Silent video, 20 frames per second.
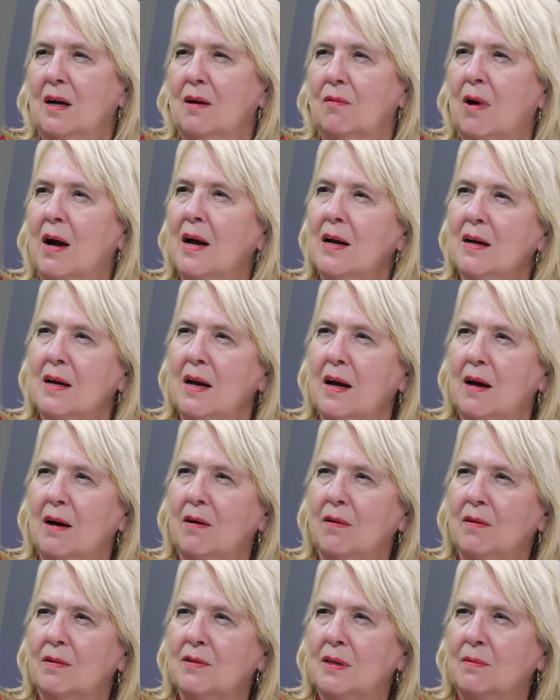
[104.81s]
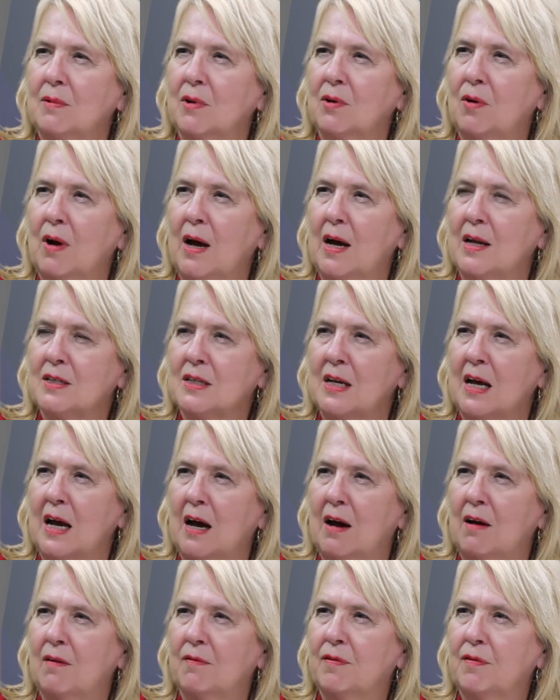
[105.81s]
Right now, Democrats
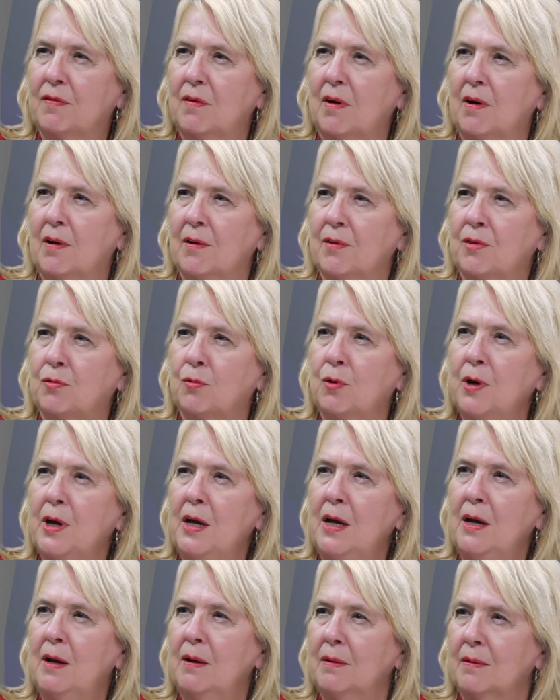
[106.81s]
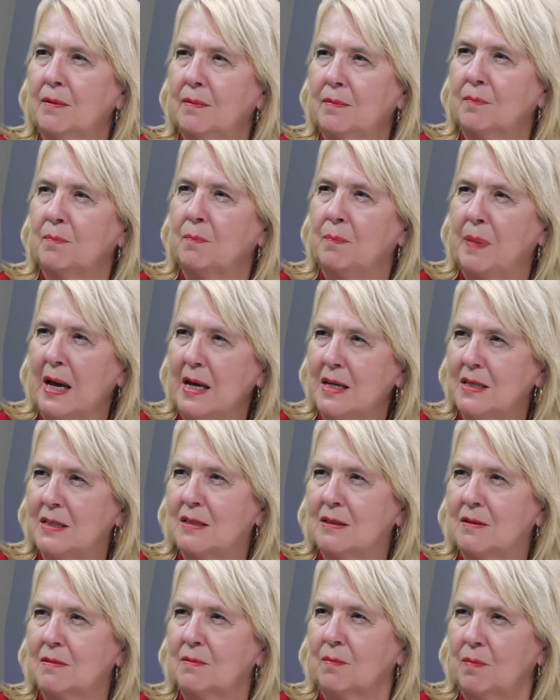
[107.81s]
have three
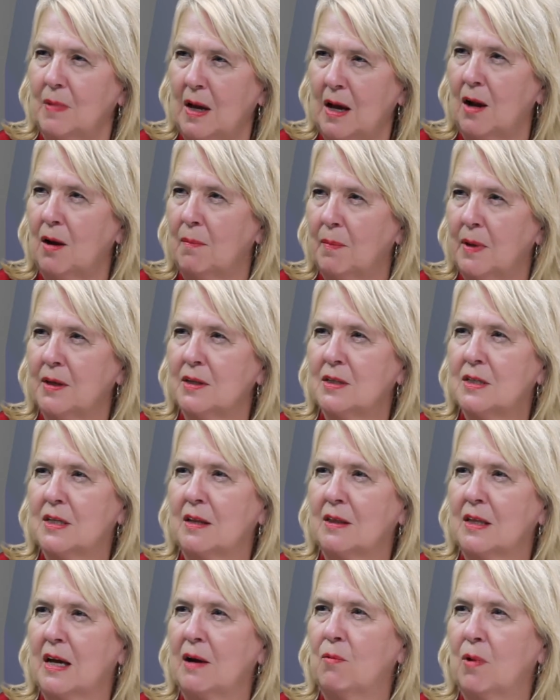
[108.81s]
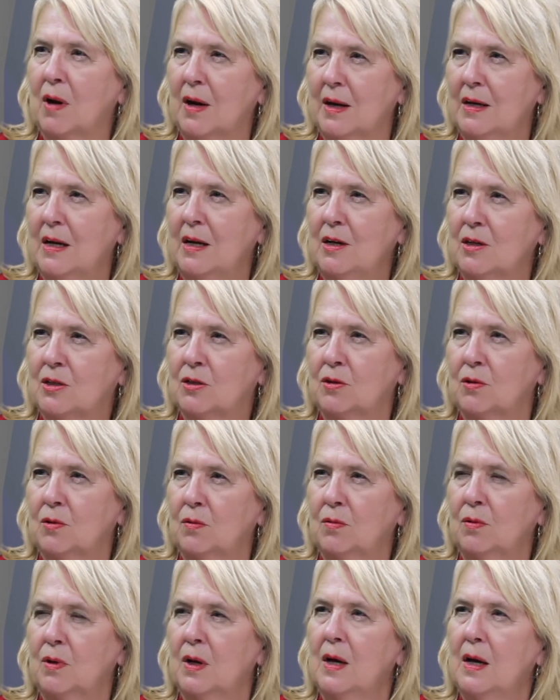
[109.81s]
base elements that they really need
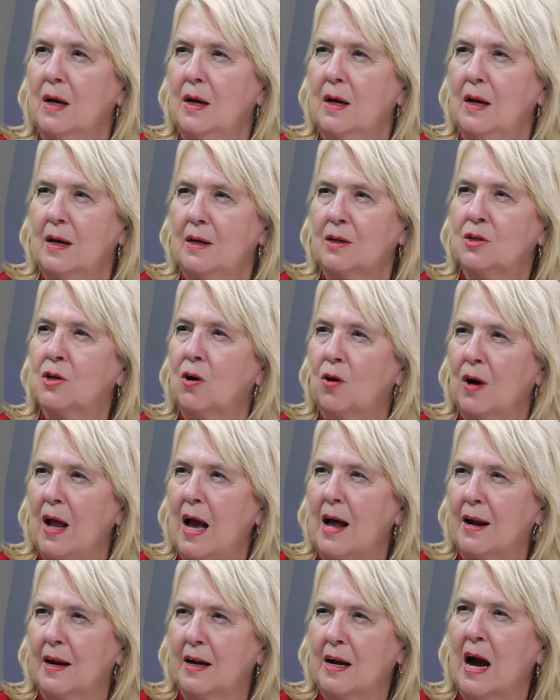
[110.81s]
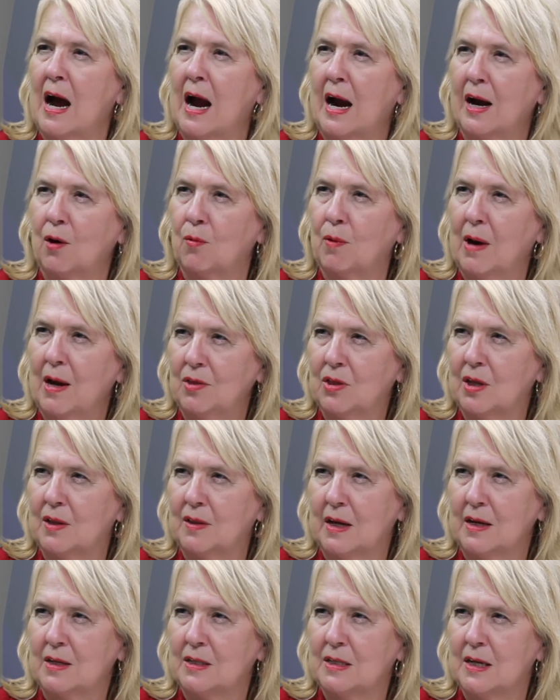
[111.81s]
to turn out at a higher rate than
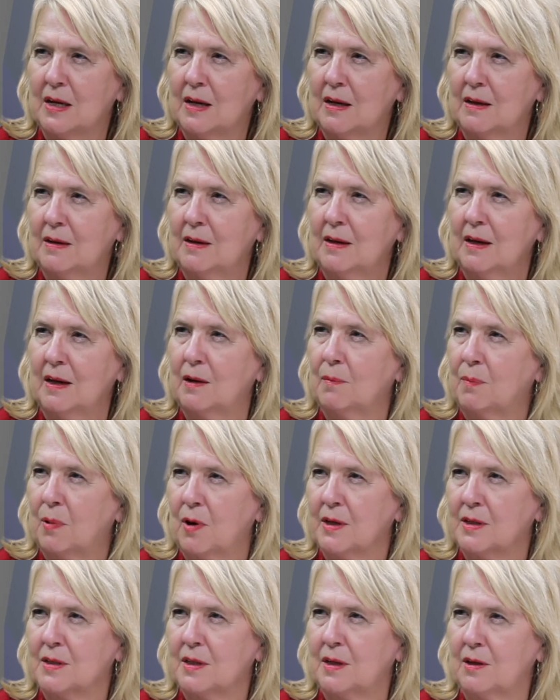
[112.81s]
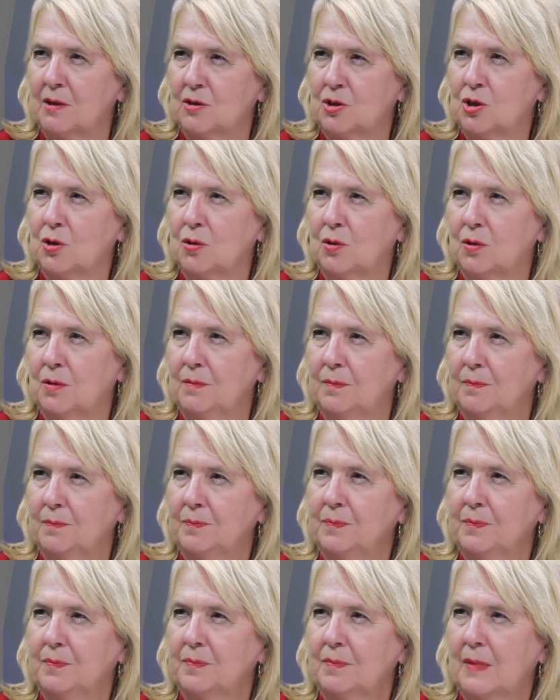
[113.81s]
they did in the presidential,
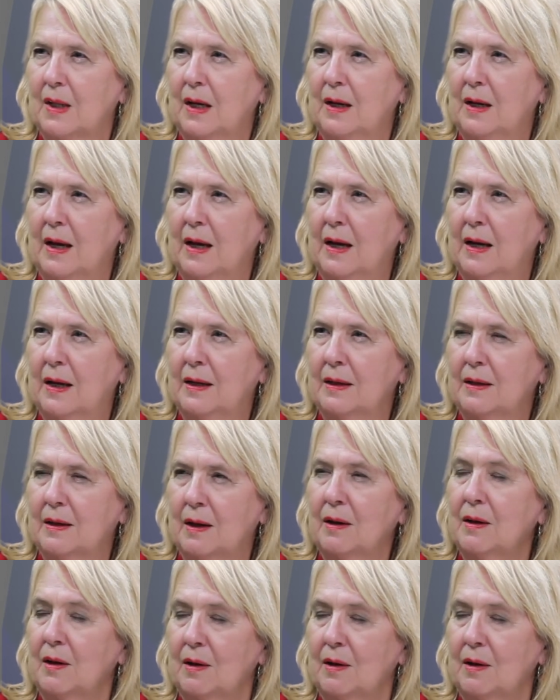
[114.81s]
and